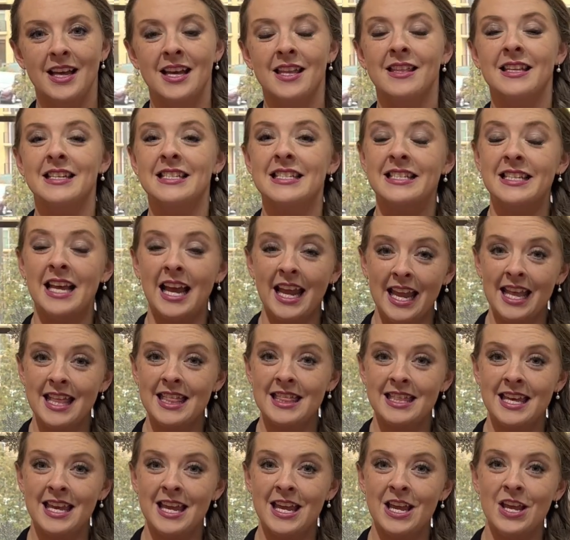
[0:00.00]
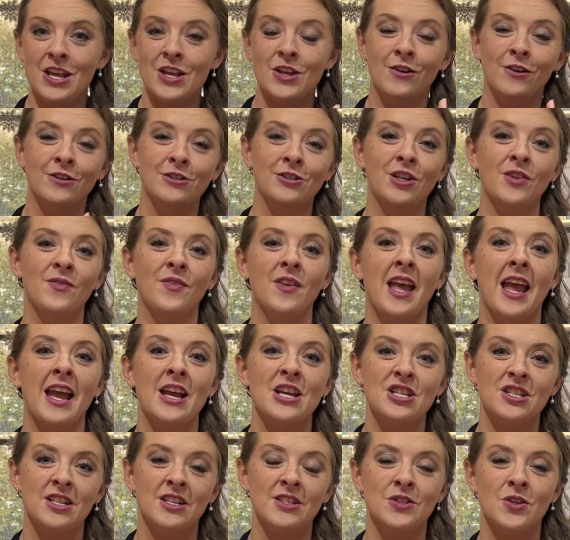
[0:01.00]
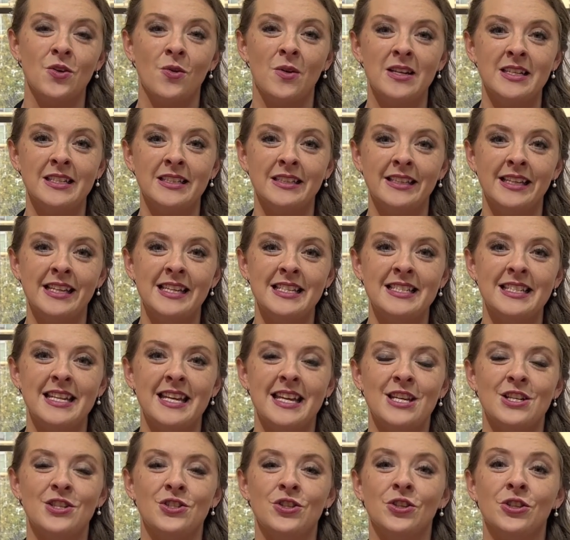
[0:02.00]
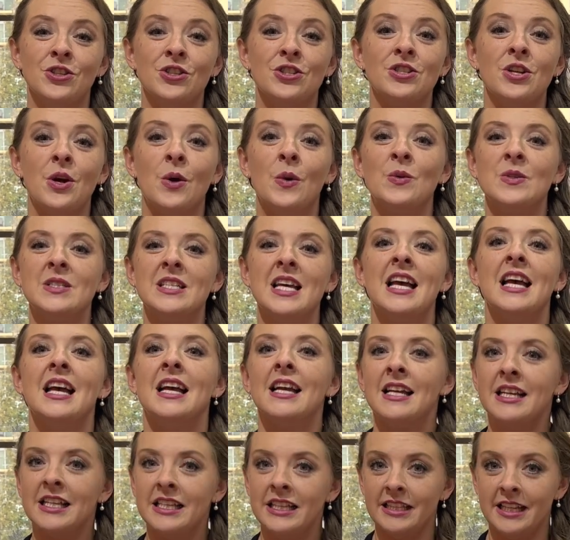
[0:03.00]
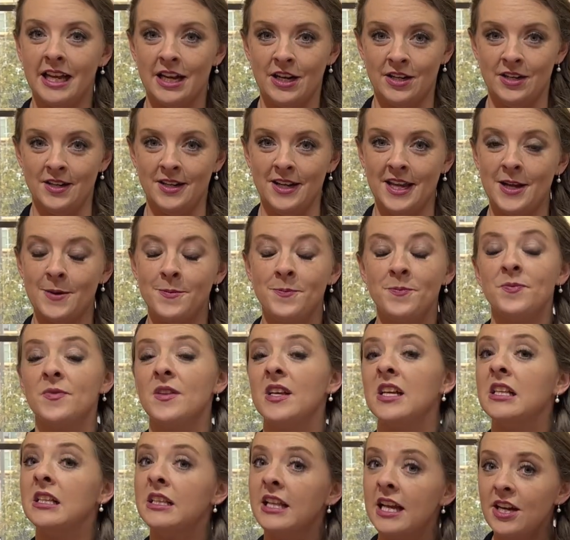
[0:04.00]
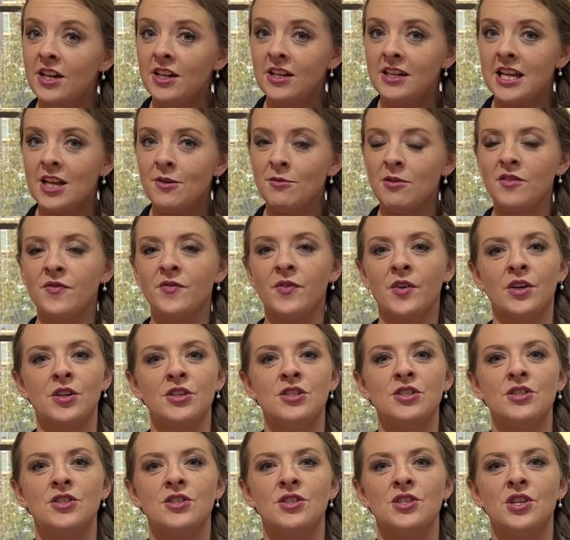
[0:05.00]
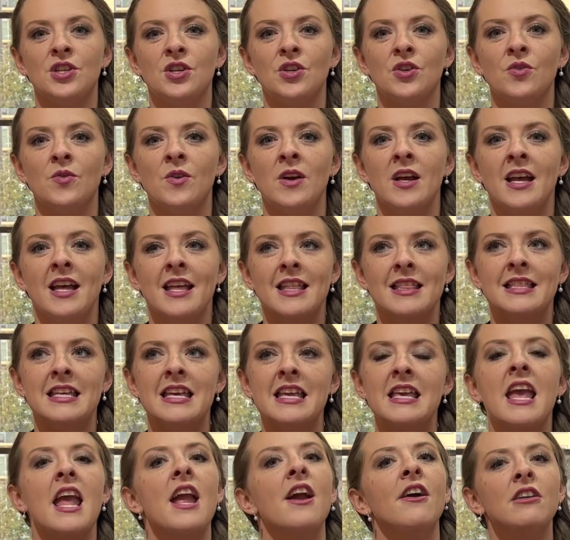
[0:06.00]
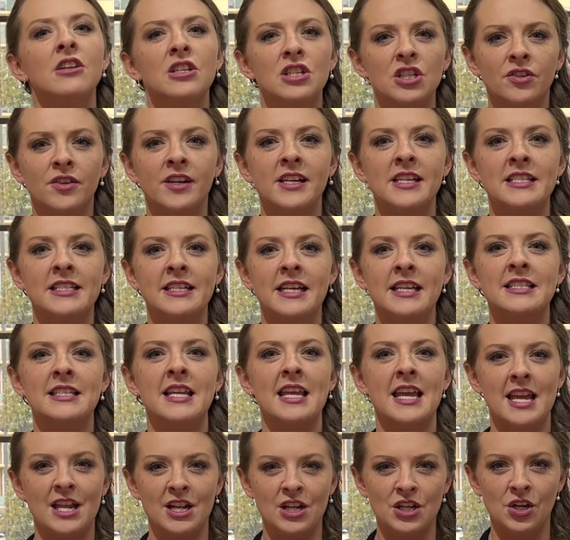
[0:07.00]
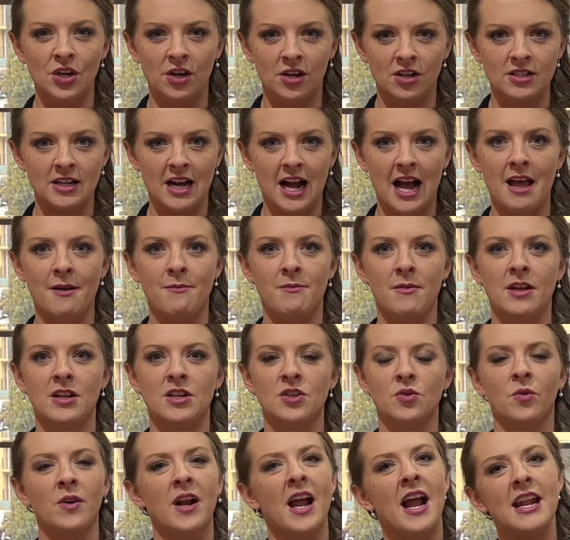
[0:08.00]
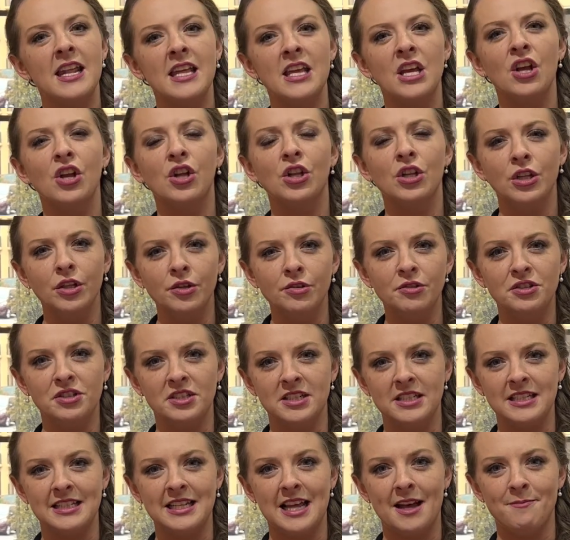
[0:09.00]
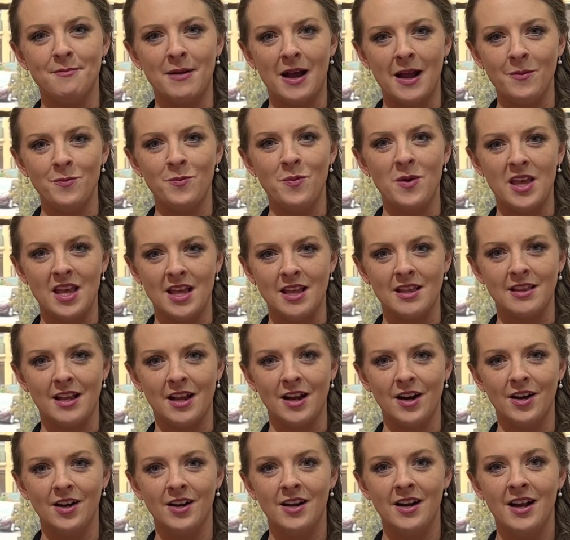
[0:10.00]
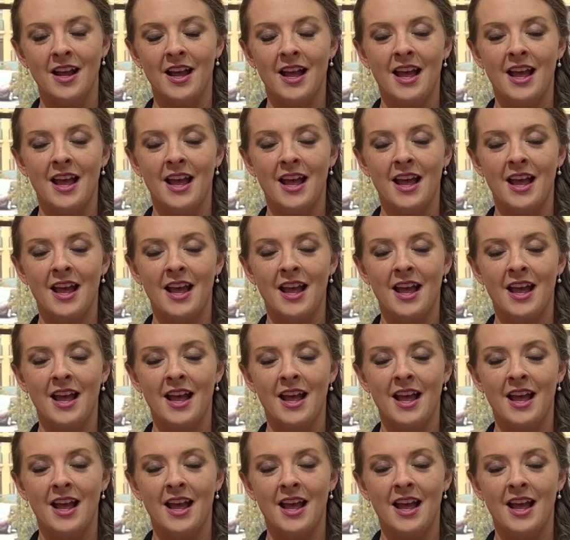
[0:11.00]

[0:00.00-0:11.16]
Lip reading: The second thing your certification is going to list is your stone's clarity. The clarity refers to the characteristics in your diamond or any inclusions that might be in there.